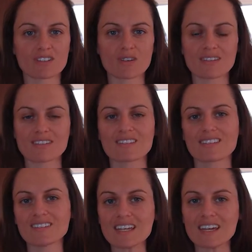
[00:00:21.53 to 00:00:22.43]
So this is a
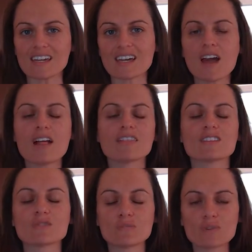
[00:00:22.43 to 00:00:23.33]
tea
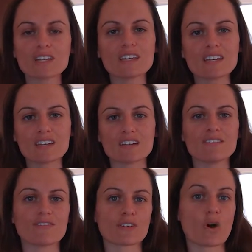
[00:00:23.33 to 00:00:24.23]
that's really
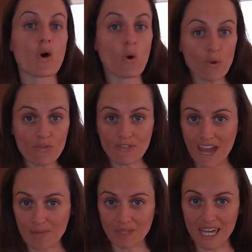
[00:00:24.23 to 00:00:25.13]
good for the whole
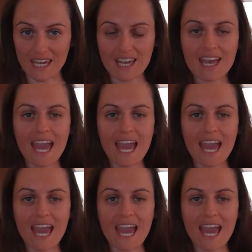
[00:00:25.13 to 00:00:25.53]
family